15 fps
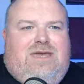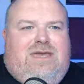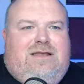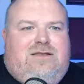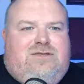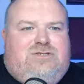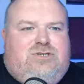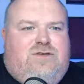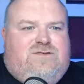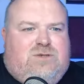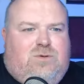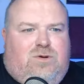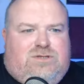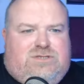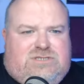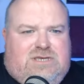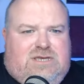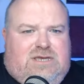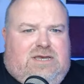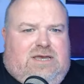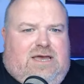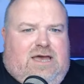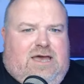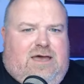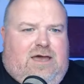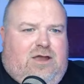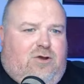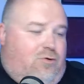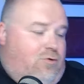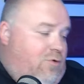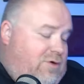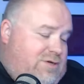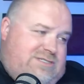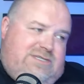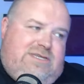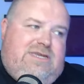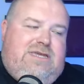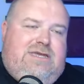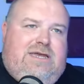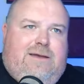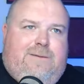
England youth squads uh, across the.